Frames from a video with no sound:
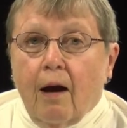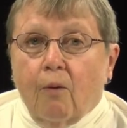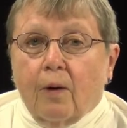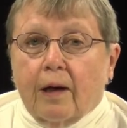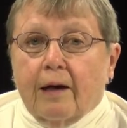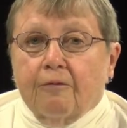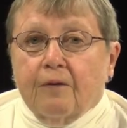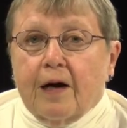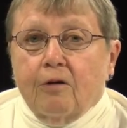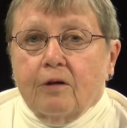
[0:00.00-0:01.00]
What I
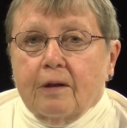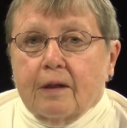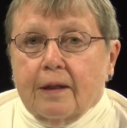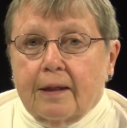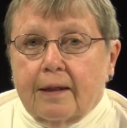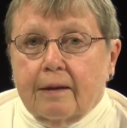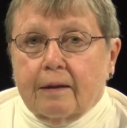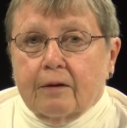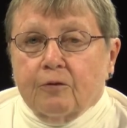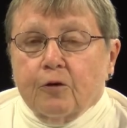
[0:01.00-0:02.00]
found in the league,
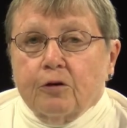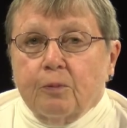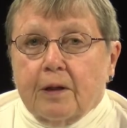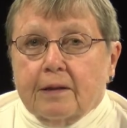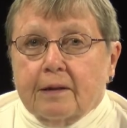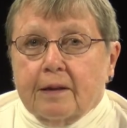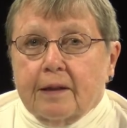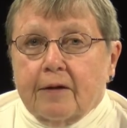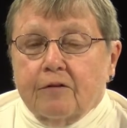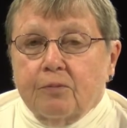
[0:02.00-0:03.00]
in the first place, it
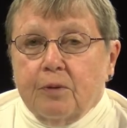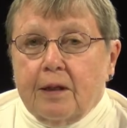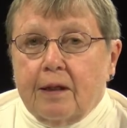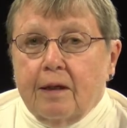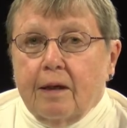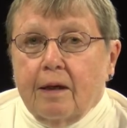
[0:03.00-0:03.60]
gives me